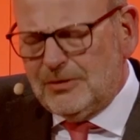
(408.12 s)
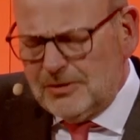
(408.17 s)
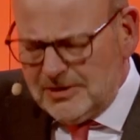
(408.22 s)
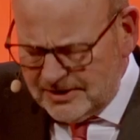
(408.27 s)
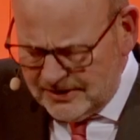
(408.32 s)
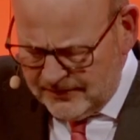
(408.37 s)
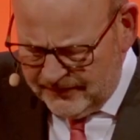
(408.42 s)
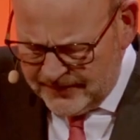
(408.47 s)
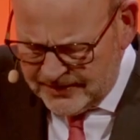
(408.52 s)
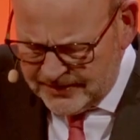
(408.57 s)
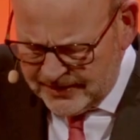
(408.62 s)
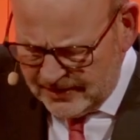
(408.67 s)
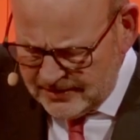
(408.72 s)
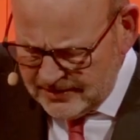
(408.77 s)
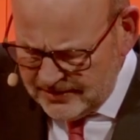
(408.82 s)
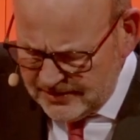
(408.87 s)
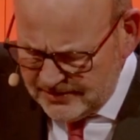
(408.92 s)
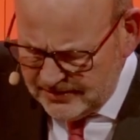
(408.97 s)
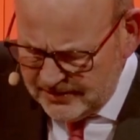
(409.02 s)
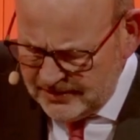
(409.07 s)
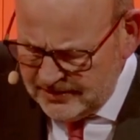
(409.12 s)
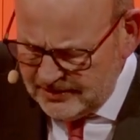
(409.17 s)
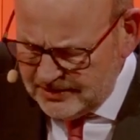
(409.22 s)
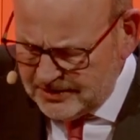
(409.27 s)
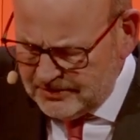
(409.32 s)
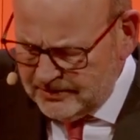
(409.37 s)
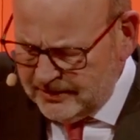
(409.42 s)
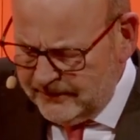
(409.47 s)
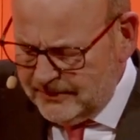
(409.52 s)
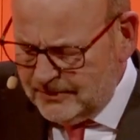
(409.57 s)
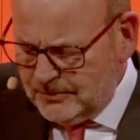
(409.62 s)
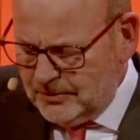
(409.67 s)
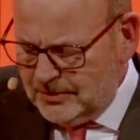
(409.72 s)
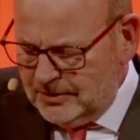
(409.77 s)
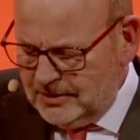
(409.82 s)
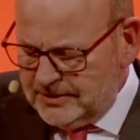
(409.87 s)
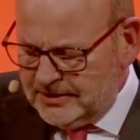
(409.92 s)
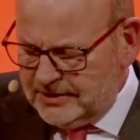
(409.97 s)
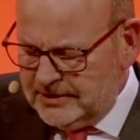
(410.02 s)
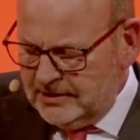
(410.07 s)
is the sunniest industry in the
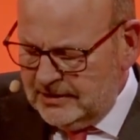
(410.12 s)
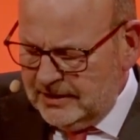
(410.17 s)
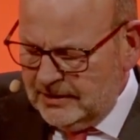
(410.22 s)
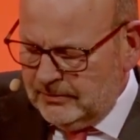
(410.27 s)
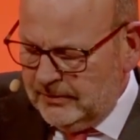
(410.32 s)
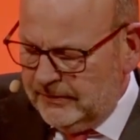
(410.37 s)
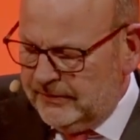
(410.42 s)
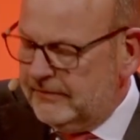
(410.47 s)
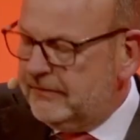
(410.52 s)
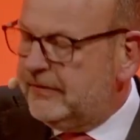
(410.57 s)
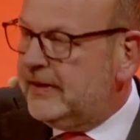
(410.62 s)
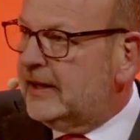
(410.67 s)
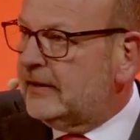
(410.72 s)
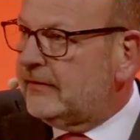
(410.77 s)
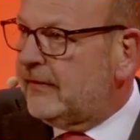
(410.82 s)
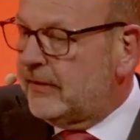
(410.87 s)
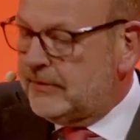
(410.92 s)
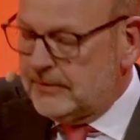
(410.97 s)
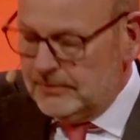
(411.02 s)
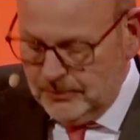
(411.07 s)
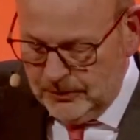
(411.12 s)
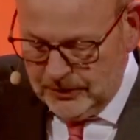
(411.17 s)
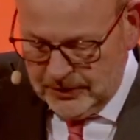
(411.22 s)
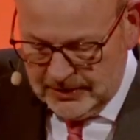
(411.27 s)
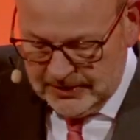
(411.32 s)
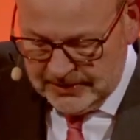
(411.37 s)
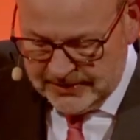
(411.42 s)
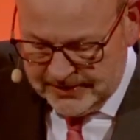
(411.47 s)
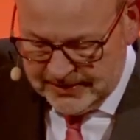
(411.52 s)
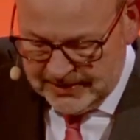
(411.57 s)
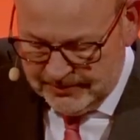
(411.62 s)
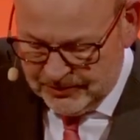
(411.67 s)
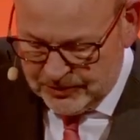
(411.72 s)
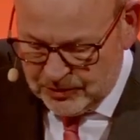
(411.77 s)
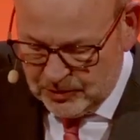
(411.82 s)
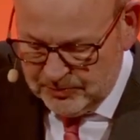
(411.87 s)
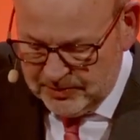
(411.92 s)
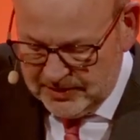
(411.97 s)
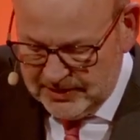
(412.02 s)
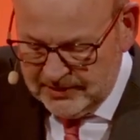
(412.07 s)
world dealing with the fact that the world seems
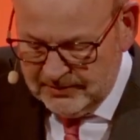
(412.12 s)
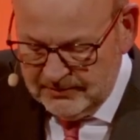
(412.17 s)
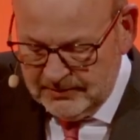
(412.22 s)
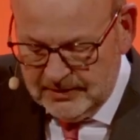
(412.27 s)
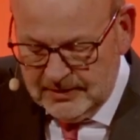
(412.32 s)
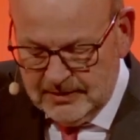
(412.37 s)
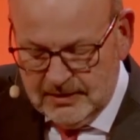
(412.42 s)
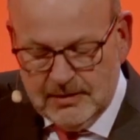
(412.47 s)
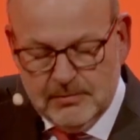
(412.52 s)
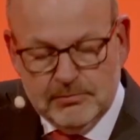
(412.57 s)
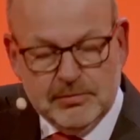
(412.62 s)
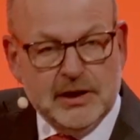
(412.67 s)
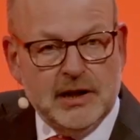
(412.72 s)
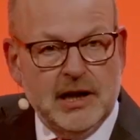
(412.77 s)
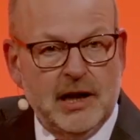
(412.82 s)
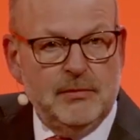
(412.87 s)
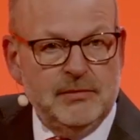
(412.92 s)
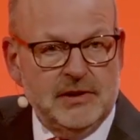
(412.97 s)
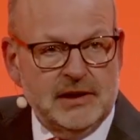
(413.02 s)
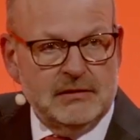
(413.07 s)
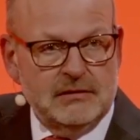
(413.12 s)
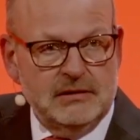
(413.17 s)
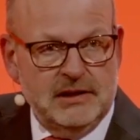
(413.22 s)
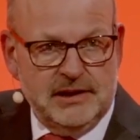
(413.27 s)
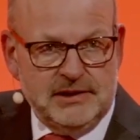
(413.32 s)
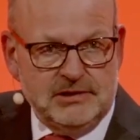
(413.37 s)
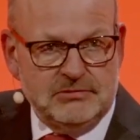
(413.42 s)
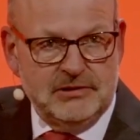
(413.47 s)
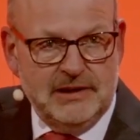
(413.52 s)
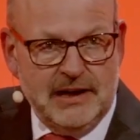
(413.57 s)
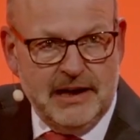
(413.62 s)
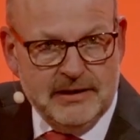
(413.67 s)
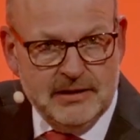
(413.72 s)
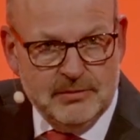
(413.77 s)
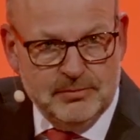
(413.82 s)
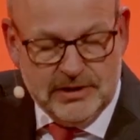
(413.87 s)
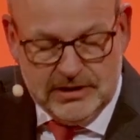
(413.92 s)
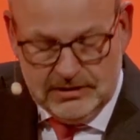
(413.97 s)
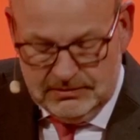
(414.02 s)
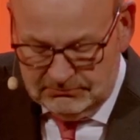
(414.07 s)
to be becoming less
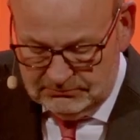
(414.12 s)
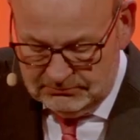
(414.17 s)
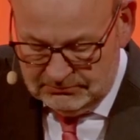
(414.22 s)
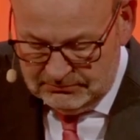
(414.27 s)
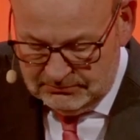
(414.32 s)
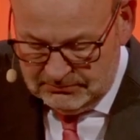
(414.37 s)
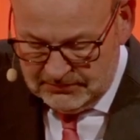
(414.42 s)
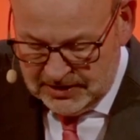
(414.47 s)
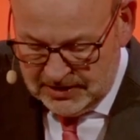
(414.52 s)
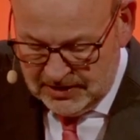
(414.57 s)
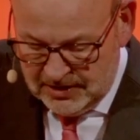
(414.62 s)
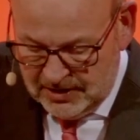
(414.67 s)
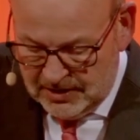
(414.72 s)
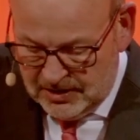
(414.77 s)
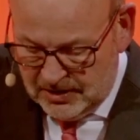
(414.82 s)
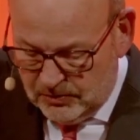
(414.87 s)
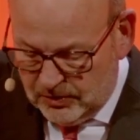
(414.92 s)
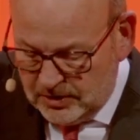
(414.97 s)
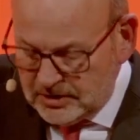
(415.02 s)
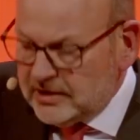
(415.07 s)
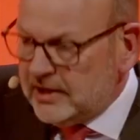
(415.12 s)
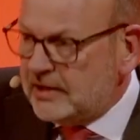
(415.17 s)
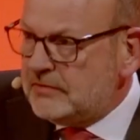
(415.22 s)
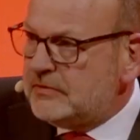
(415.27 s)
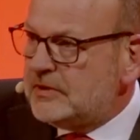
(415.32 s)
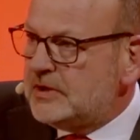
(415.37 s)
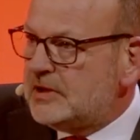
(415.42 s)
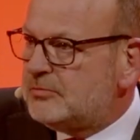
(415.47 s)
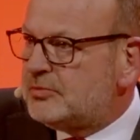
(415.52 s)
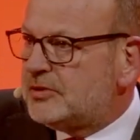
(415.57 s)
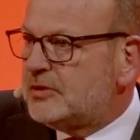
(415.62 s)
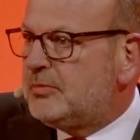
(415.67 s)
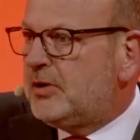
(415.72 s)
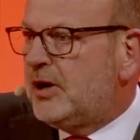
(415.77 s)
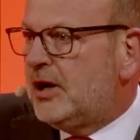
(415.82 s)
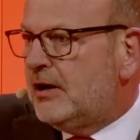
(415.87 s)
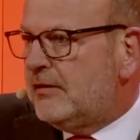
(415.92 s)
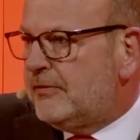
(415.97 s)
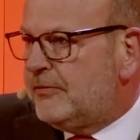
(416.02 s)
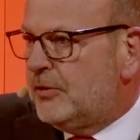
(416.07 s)
reliable? What can we
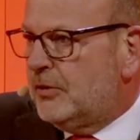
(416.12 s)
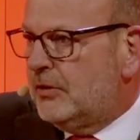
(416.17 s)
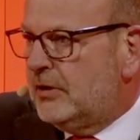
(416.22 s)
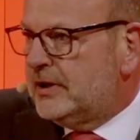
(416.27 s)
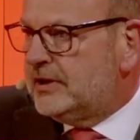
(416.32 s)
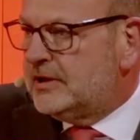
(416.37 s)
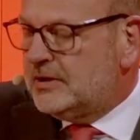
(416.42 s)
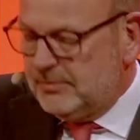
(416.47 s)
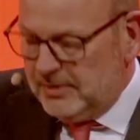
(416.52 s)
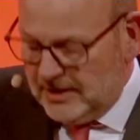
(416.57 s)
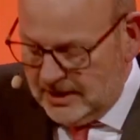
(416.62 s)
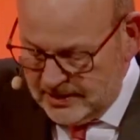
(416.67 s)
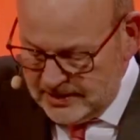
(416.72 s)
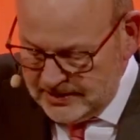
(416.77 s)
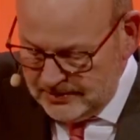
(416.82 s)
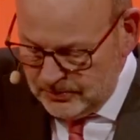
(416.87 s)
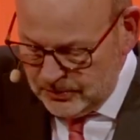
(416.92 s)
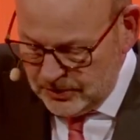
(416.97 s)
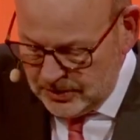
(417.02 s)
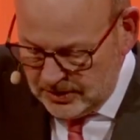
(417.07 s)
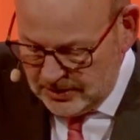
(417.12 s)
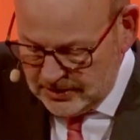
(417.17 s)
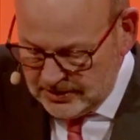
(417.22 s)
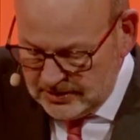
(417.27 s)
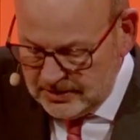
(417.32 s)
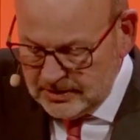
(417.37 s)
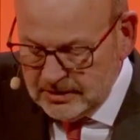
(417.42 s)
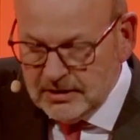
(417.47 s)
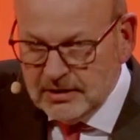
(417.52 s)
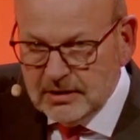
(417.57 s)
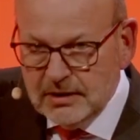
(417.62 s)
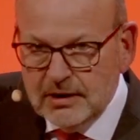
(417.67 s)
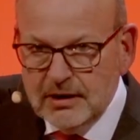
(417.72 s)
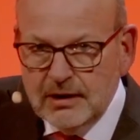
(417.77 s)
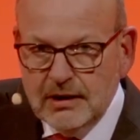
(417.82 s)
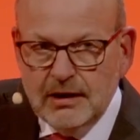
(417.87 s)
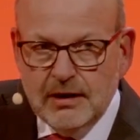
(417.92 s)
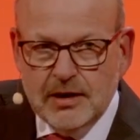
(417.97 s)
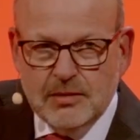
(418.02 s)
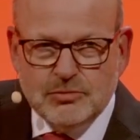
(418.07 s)
prepare for in a barny world?
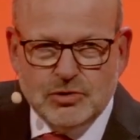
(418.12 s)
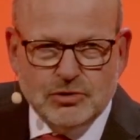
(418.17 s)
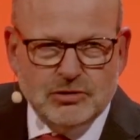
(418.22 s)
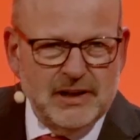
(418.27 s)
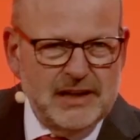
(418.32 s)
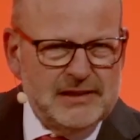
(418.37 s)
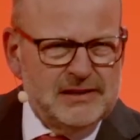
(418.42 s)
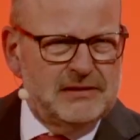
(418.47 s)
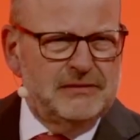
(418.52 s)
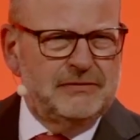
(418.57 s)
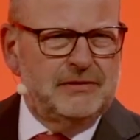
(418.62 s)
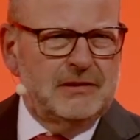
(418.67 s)
Progressive